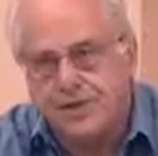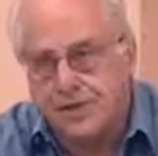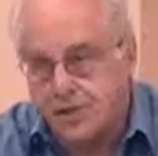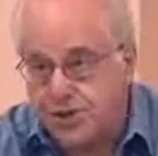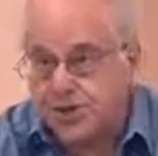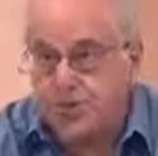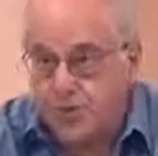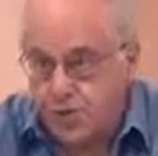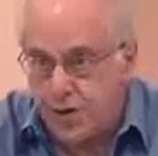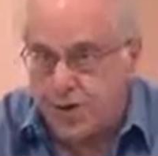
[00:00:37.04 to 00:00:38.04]
the Judson
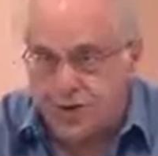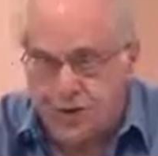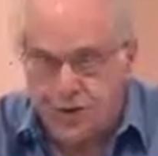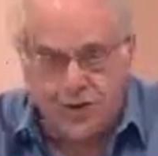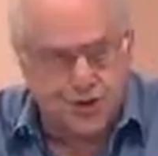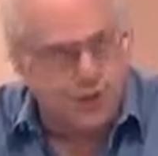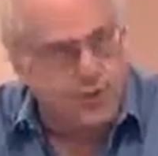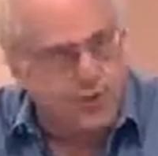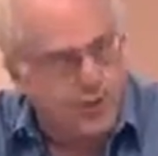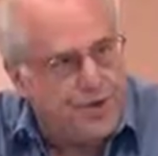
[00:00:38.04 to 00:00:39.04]
Memorial Church,
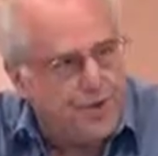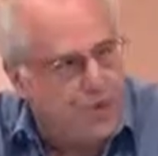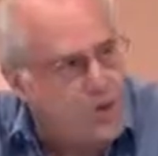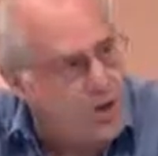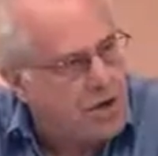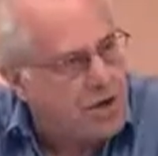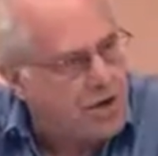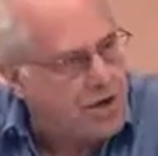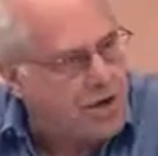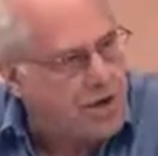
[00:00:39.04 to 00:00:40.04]
in which you are
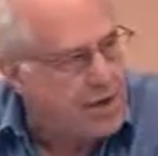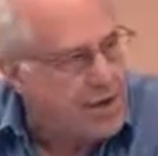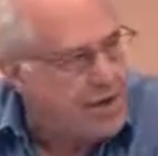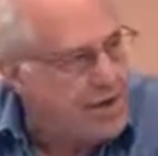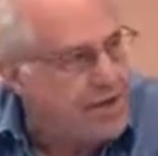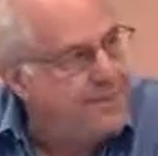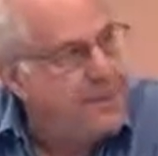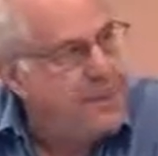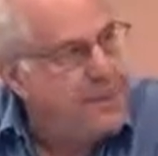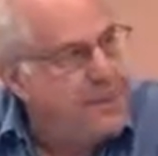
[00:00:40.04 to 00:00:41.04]
currently located,
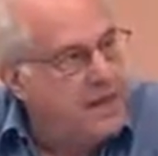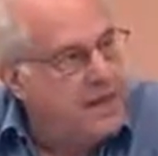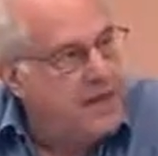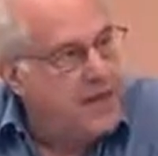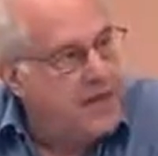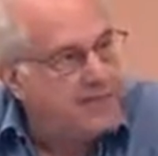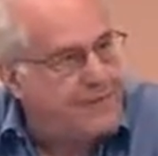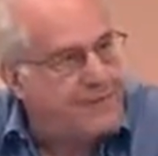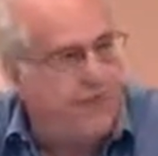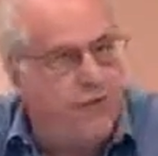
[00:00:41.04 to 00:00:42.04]
the
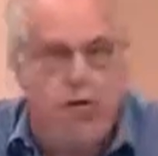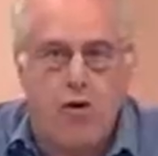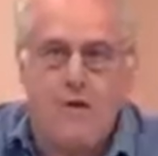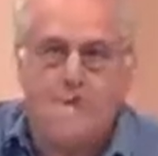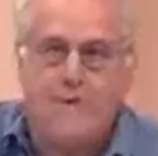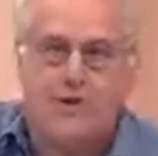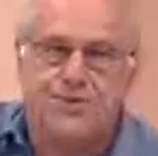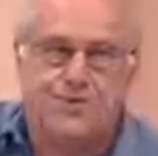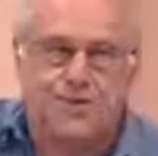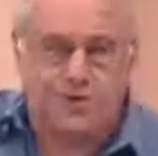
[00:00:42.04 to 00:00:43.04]
Left Forum,
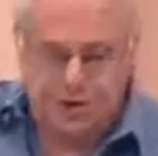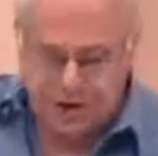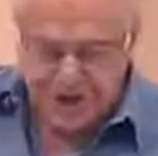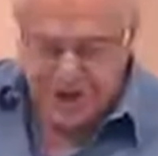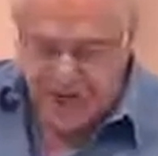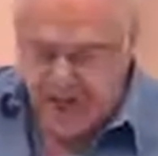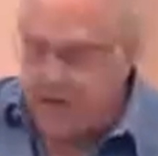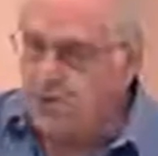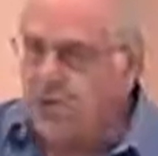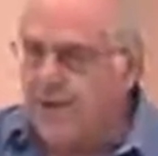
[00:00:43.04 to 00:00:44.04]
which produces that
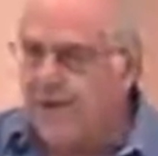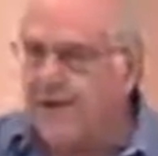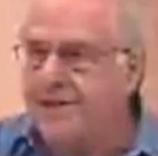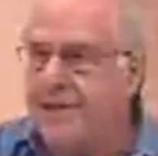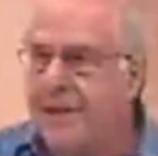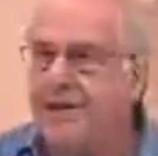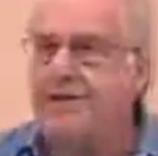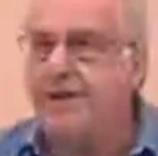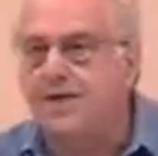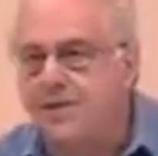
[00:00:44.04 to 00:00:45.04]
annual event that I
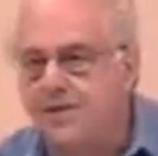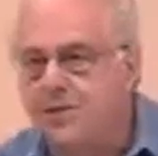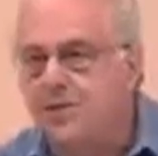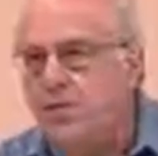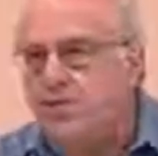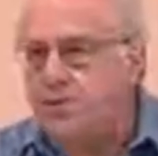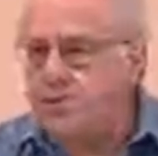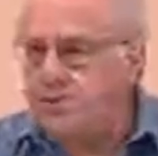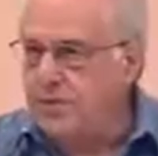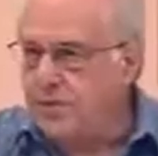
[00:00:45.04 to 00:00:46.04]
think some of you went
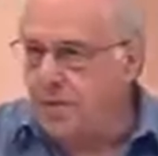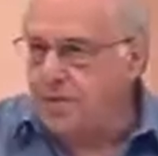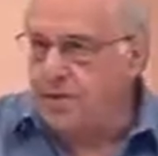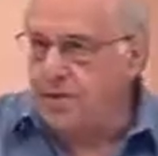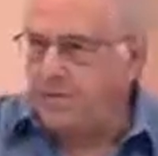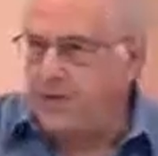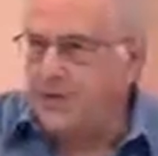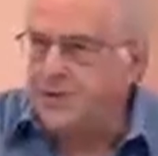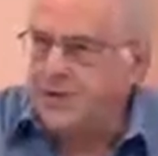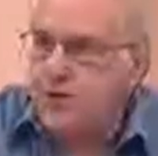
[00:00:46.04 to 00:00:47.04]
to a
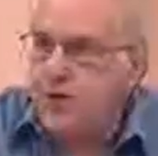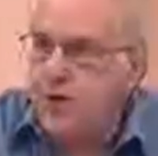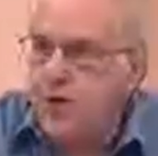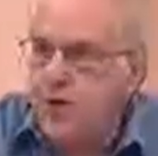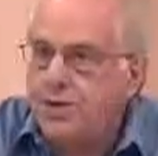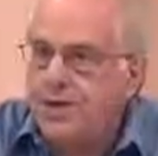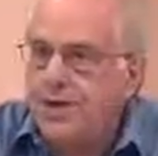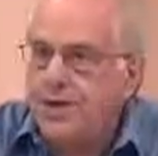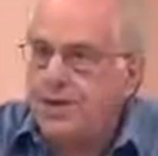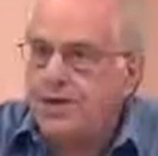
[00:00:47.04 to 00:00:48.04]
month or so ago at the
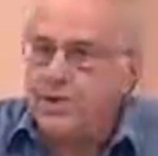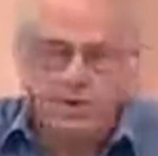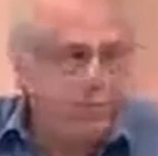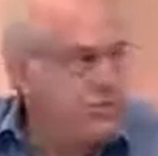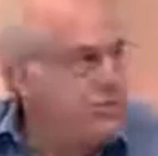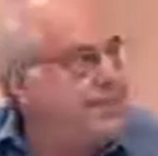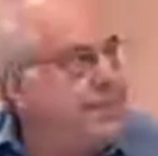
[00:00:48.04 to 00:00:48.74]
beginning of June,